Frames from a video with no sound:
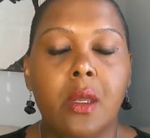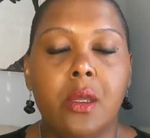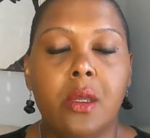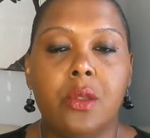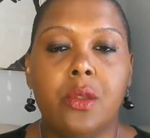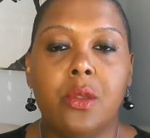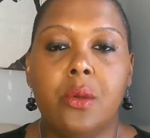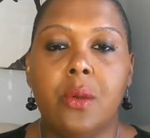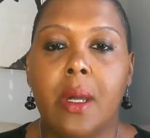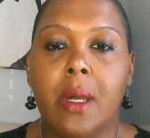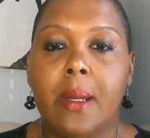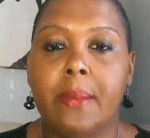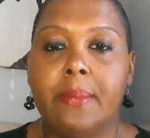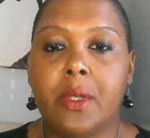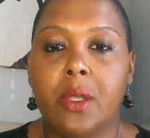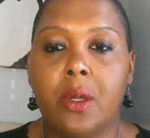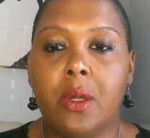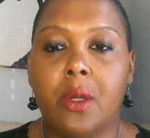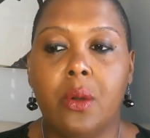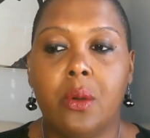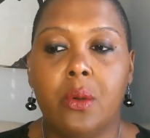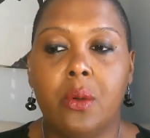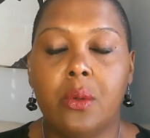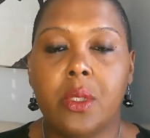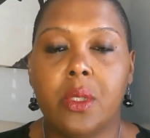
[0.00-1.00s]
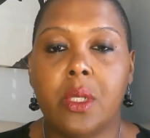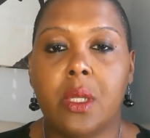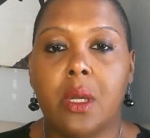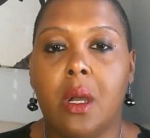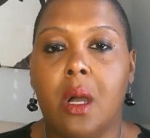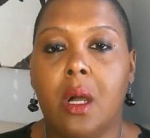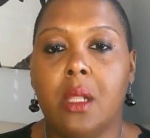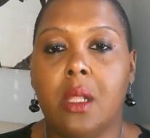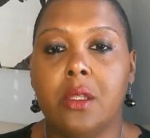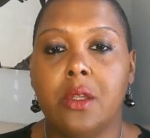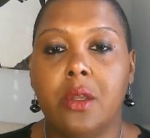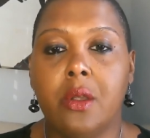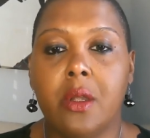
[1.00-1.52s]
You upload
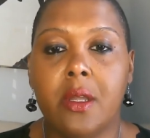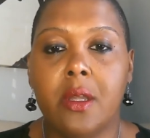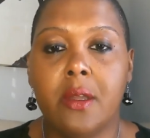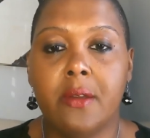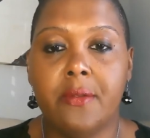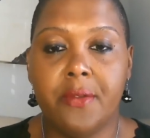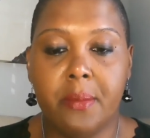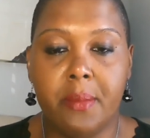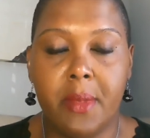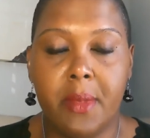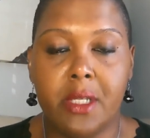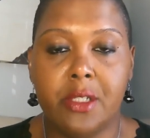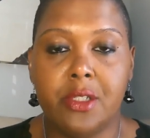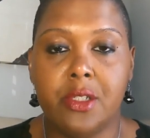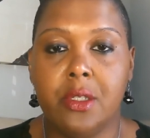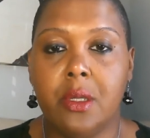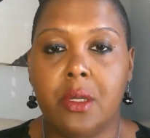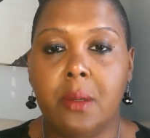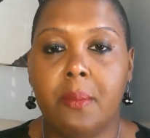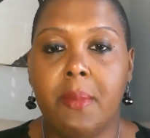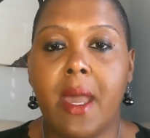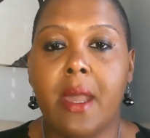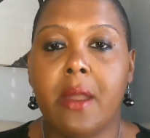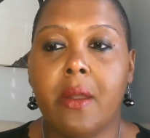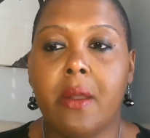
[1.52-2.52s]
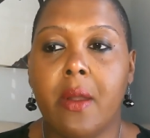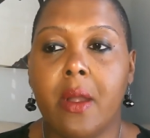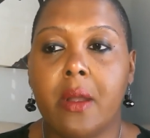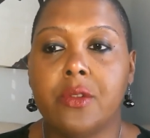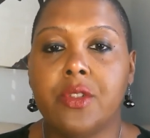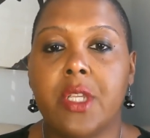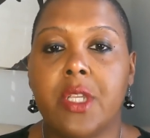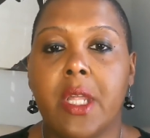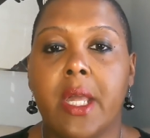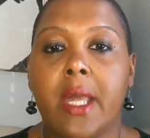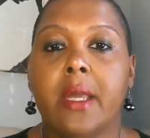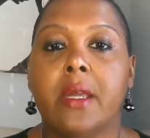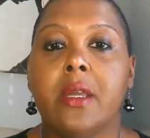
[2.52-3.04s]
all of your information, your
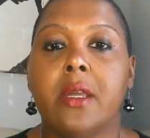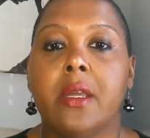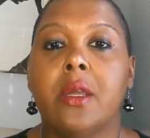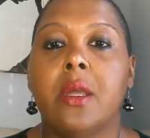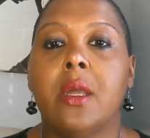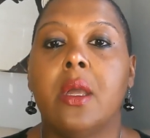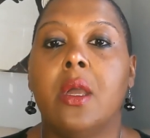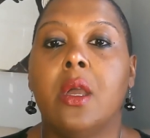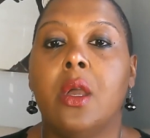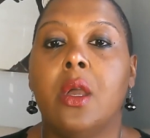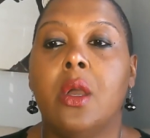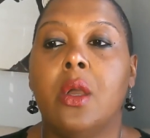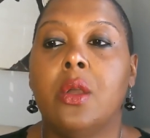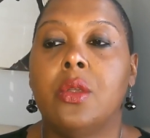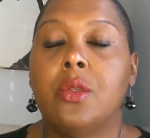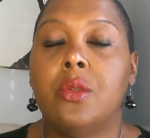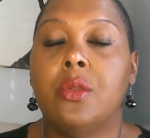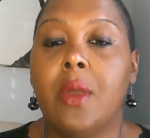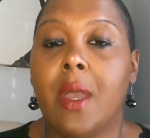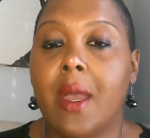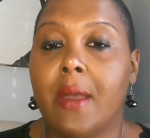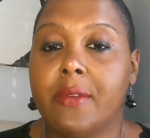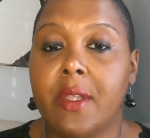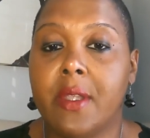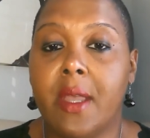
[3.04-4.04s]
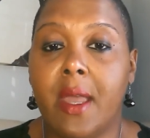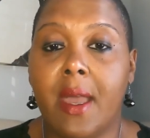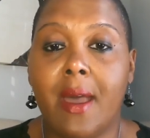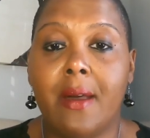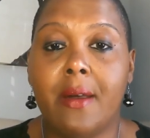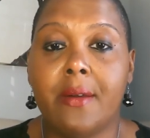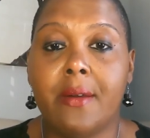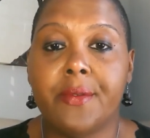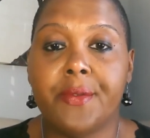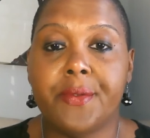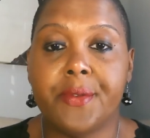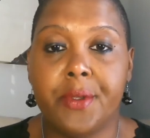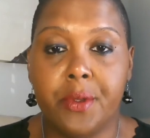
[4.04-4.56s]
background check. You have to
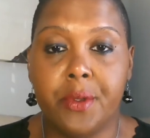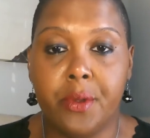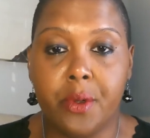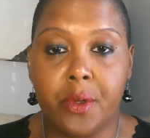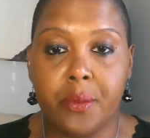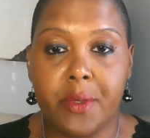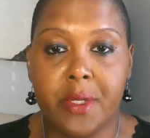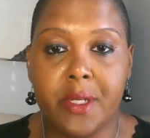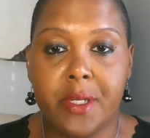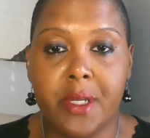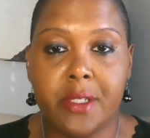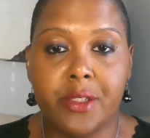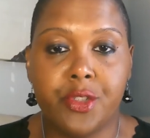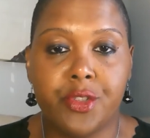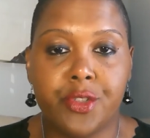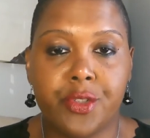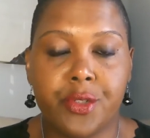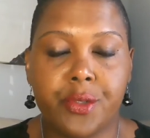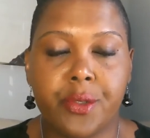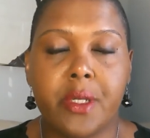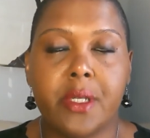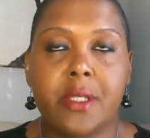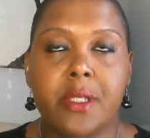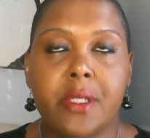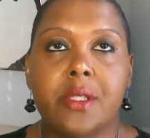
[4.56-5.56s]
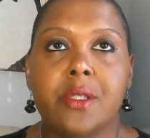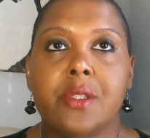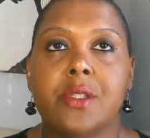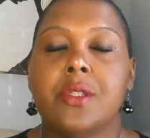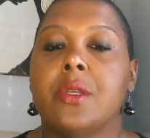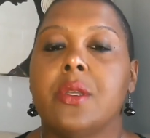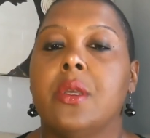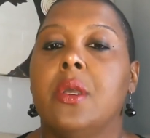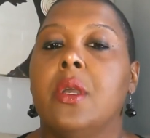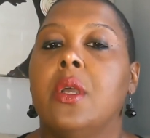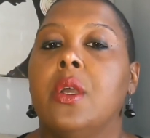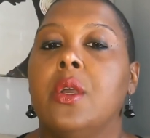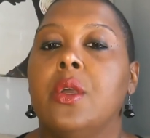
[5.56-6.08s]
have notary insurance.
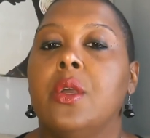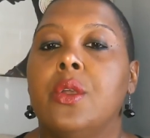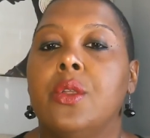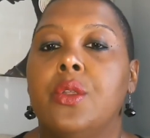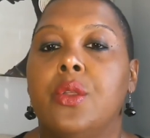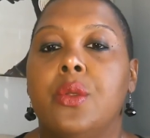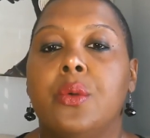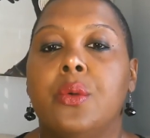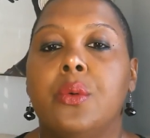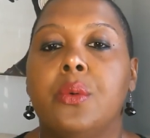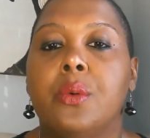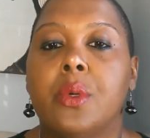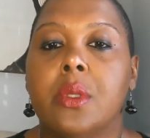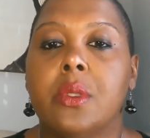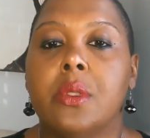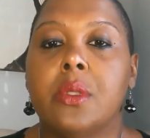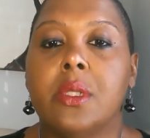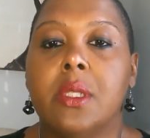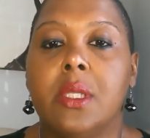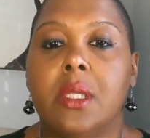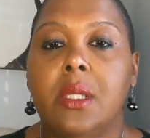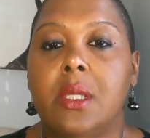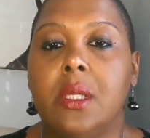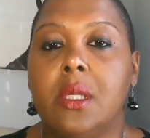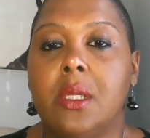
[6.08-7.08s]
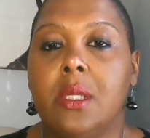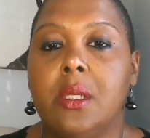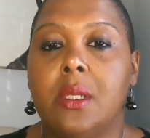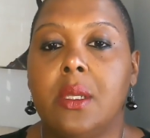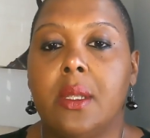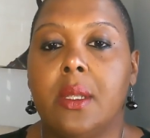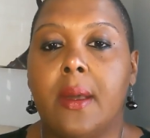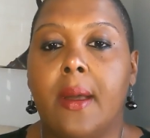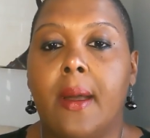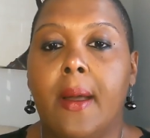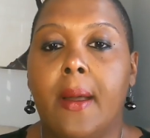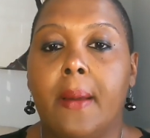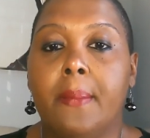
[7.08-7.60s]
You will
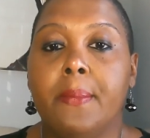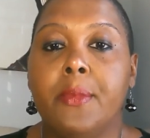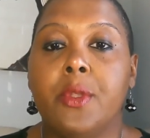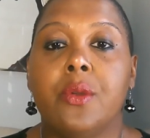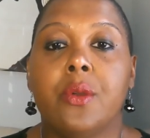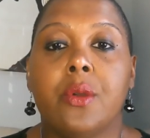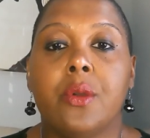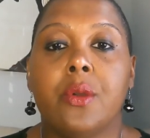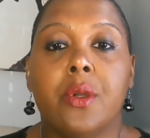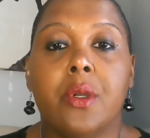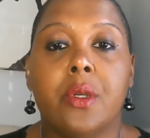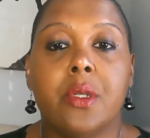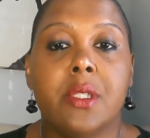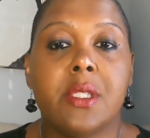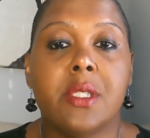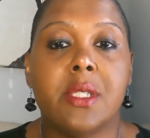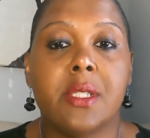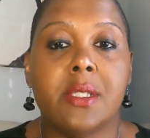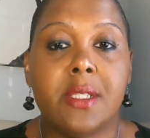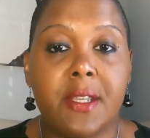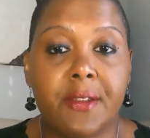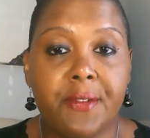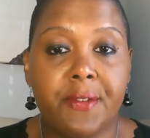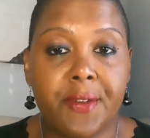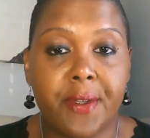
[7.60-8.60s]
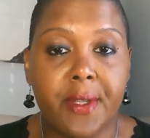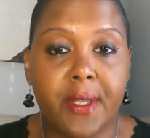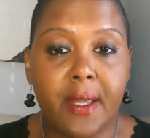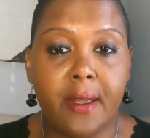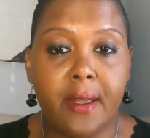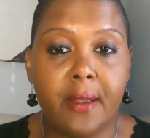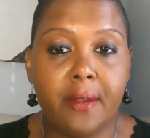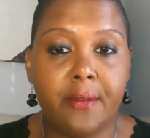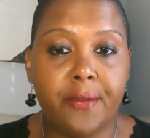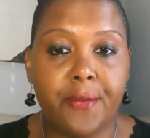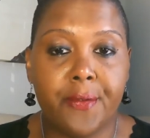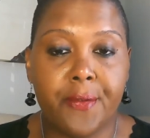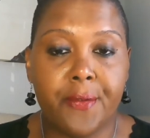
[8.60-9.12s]
need your
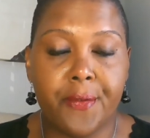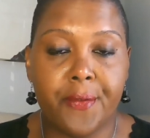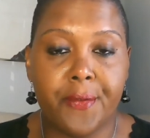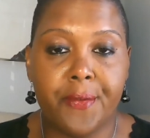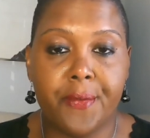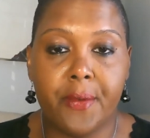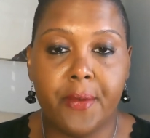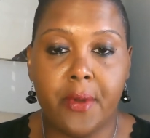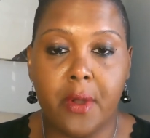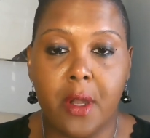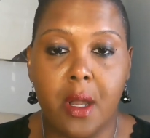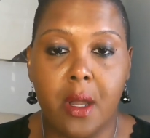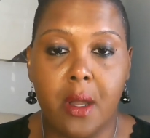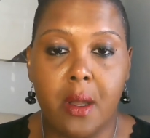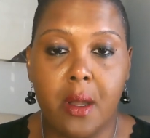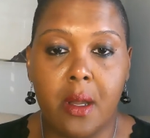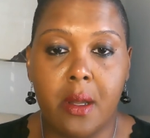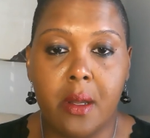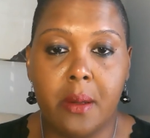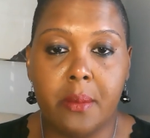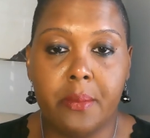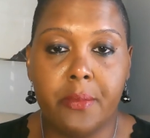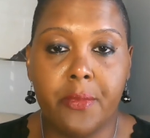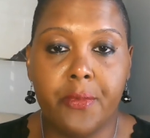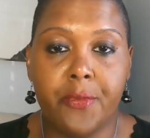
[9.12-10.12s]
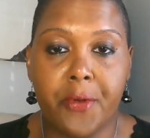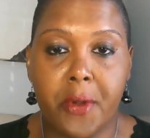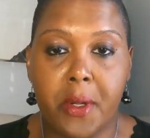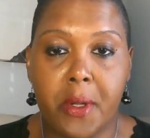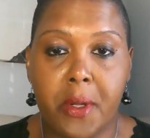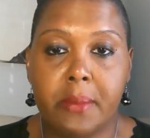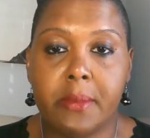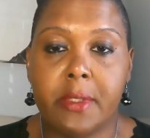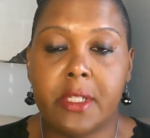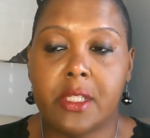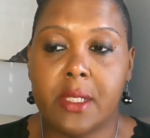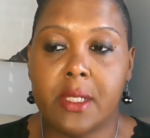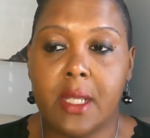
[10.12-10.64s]
certificate
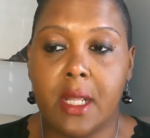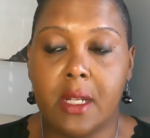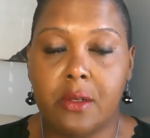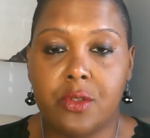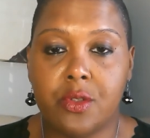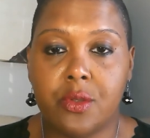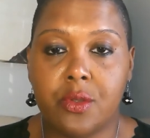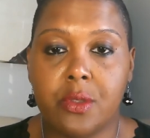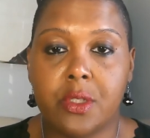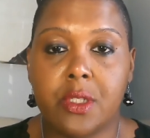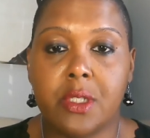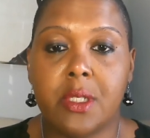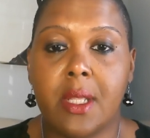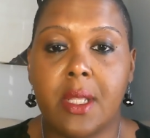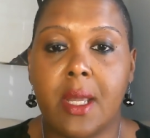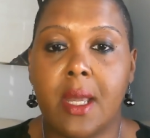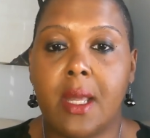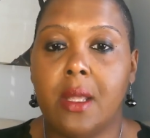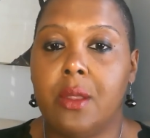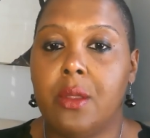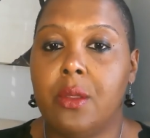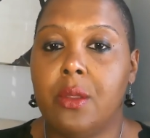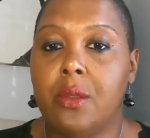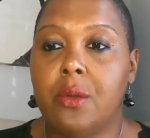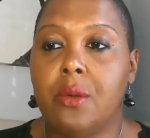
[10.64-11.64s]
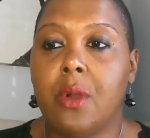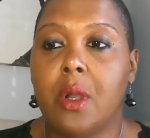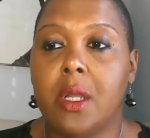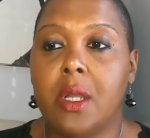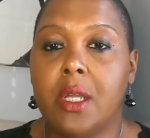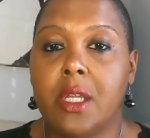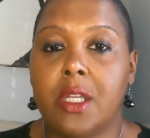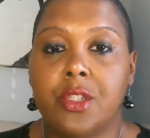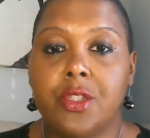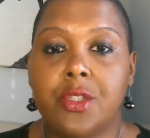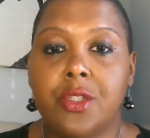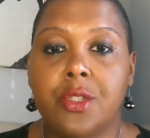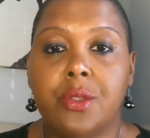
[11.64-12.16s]
from the state of Georgia that you are
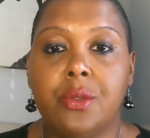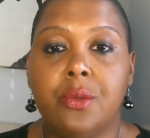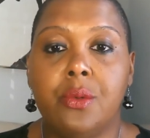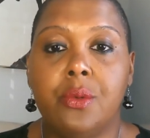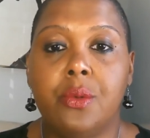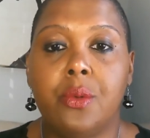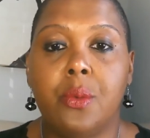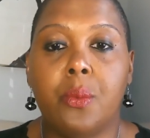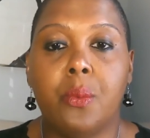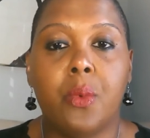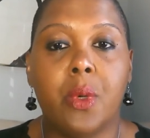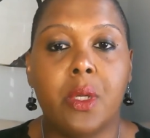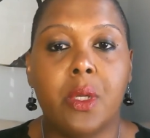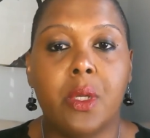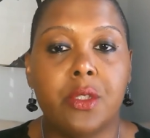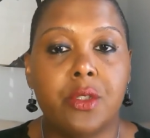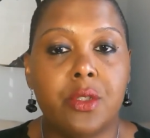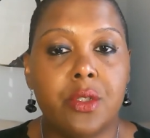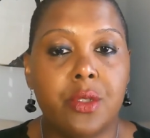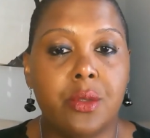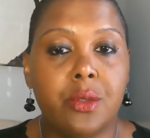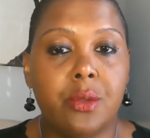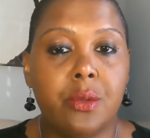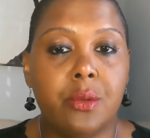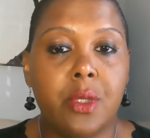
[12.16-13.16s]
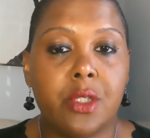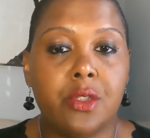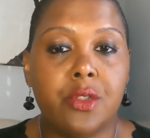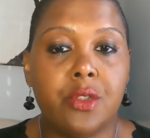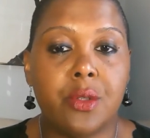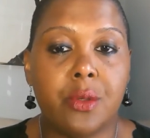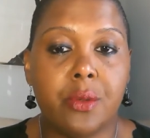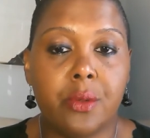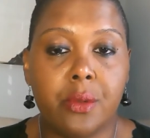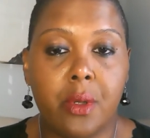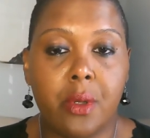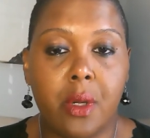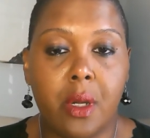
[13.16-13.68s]
issued once you get
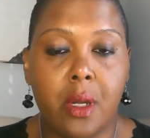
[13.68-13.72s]
your